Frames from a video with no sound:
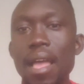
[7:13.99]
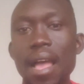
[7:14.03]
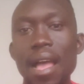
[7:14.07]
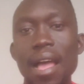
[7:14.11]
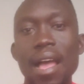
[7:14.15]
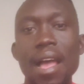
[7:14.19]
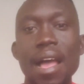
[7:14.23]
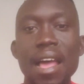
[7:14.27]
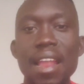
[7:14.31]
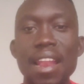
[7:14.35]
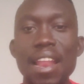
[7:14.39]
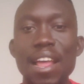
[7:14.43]

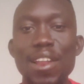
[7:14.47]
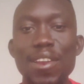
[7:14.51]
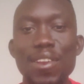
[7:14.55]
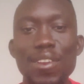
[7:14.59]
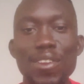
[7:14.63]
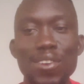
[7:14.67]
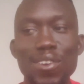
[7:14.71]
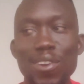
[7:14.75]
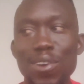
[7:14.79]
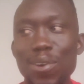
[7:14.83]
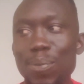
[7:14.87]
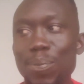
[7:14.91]
add and
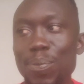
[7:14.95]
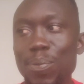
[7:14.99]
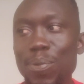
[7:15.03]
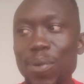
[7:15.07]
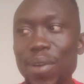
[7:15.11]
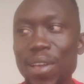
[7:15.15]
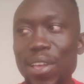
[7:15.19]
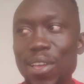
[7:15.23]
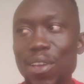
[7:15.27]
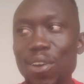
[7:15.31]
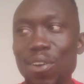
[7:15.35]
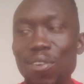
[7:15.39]
drop
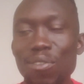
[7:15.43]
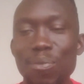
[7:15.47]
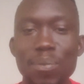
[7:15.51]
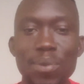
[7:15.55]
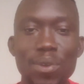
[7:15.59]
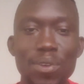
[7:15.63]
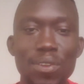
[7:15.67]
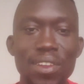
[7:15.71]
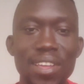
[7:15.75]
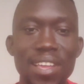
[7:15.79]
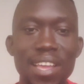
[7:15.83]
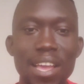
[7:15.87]
way of
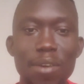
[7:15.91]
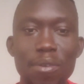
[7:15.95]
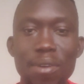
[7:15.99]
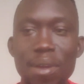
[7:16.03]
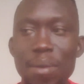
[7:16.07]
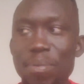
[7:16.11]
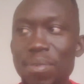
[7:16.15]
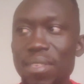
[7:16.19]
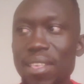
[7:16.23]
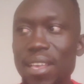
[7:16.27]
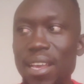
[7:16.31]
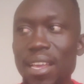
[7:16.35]
building a
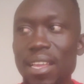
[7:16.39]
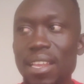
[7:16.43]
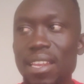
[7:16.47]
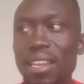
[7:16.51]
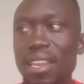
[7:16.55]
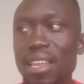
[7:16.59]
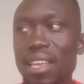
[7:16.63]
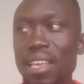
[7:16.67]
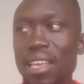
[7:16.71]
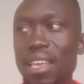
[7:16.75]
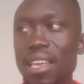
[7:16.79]
website.